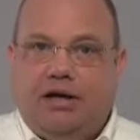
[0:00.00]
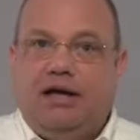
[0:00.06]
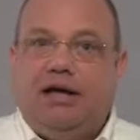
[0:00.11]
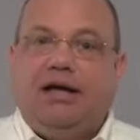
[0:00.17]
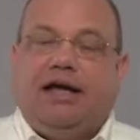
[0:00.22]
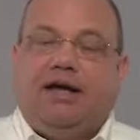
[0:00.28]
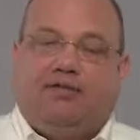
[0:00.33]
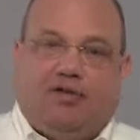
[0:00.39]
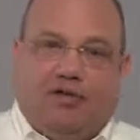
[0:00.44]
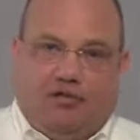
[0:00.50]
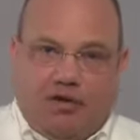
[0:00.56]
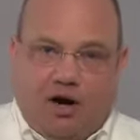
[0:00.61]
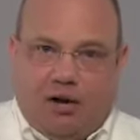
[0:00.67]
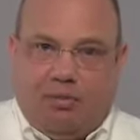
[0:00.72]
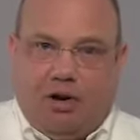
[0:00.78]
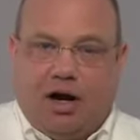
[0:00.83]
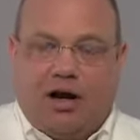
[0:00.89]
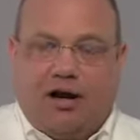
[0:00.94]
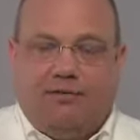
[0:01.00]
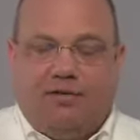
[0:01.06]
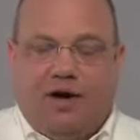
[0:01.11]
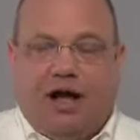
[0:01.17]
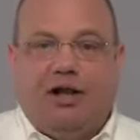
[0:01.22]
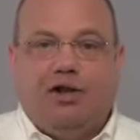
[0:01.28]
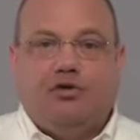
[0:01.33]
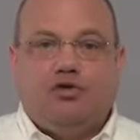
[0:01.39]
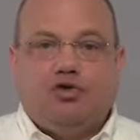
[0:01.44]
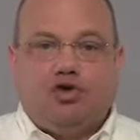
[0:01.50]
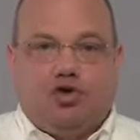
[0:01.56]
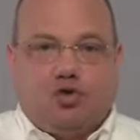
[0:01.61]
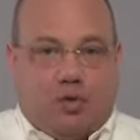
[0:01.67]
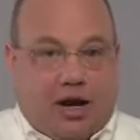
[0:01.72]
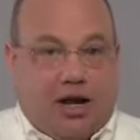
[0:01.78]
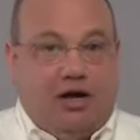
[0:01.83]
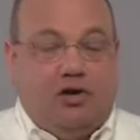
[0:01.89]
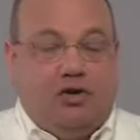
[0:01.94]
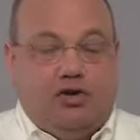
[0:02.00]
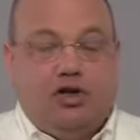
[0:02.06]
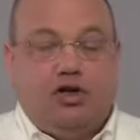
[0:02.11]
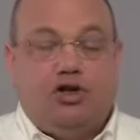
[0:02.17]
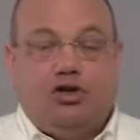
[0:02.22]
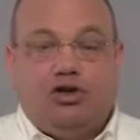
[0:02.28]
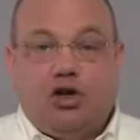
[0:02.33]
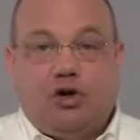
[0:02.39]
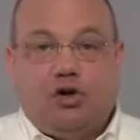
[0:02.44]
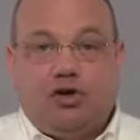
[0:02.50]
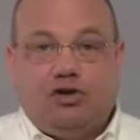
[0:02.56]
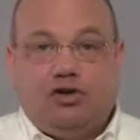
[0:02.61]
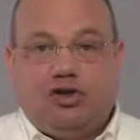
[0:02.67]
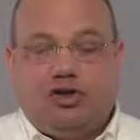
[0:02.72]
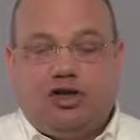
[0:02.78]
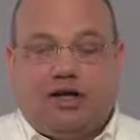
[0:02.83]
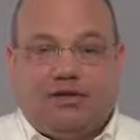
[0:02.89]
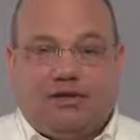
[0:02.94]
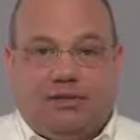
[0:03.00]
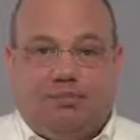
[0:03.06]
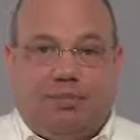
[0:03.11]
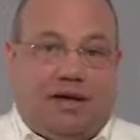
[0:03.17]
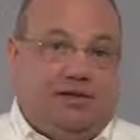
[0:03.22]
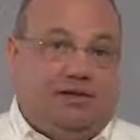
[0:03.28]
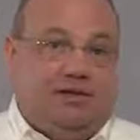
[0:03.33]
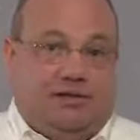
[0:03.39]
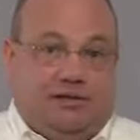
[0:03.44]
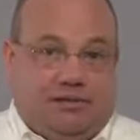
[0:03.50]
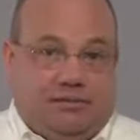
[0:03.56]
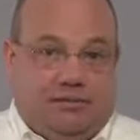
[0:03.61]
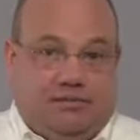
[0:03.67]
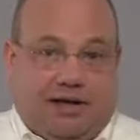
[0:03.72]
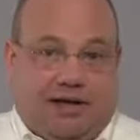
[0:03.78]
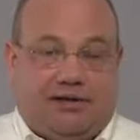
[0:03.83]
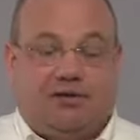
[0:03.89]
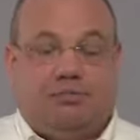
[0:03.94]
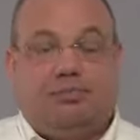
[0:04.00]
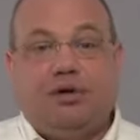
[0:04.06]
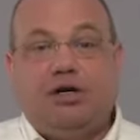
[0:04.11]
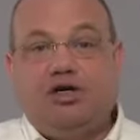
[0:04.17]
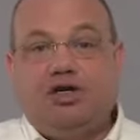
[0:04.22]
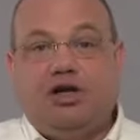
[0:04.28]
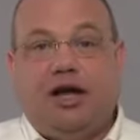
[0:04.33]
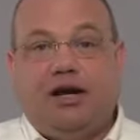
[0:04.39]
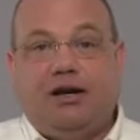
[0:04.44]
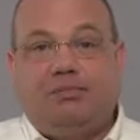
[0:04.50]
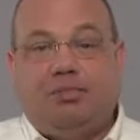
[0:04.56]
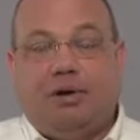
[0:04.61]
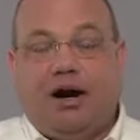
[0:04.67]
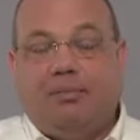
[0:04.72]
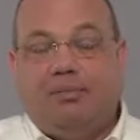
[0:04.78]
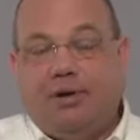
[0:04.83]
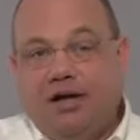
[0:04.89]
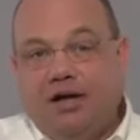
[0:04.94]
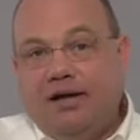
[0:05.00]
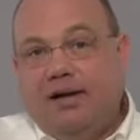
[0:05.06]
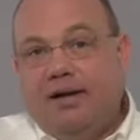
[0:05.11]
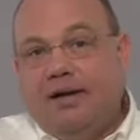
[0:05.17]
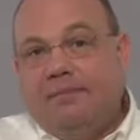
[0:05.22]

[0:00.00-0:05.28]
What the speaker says: If the fair market value is greater than the donor's adjusted basis, that's appreciated property.